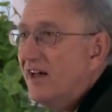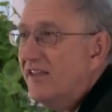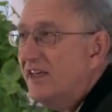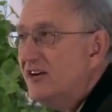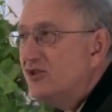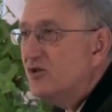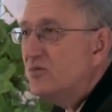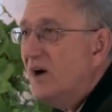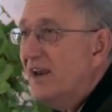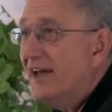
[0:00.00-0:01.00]
And then a
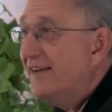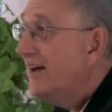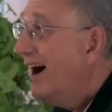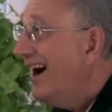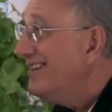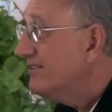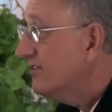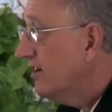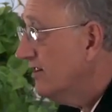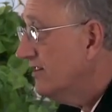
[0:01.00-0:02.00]
short while later, I
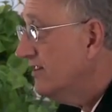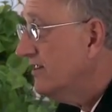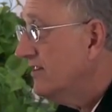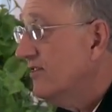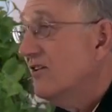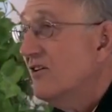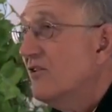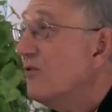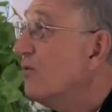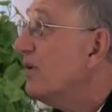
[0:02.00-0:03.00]
started
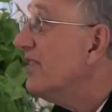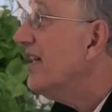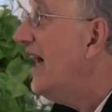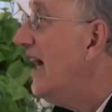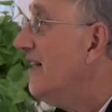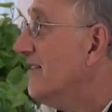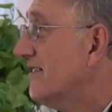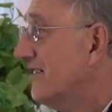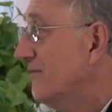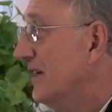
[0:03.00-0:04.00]
with the
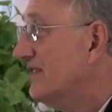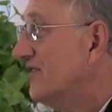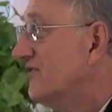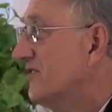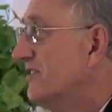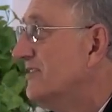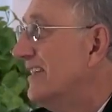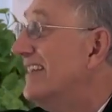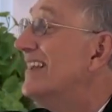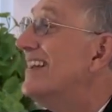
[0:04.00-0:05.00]
health messages
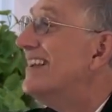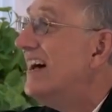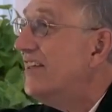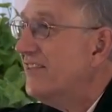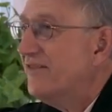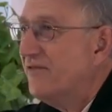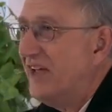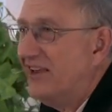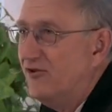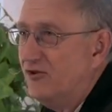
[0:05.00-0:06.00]
in another
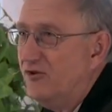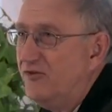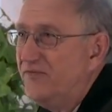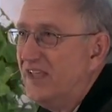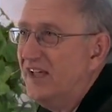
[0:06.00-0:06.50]
venue,